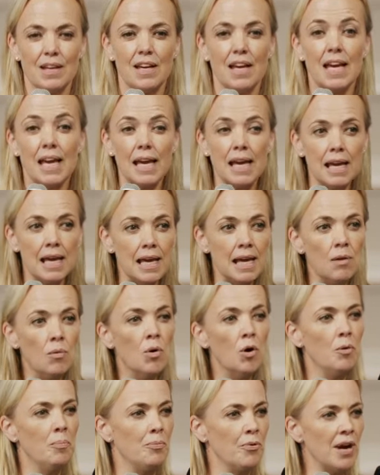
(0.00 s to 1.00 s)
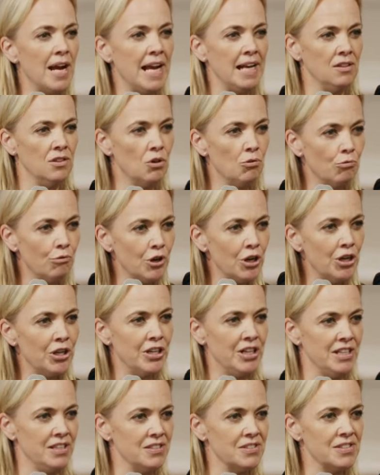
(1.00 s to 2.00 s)
He will bring the
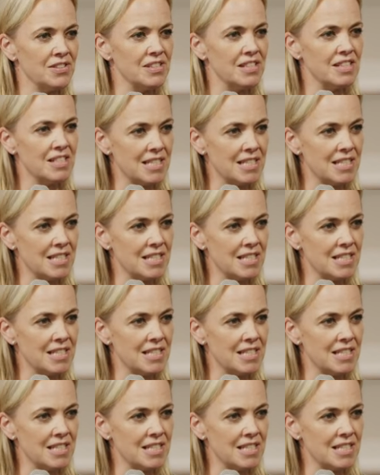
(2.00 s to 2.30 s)
rulers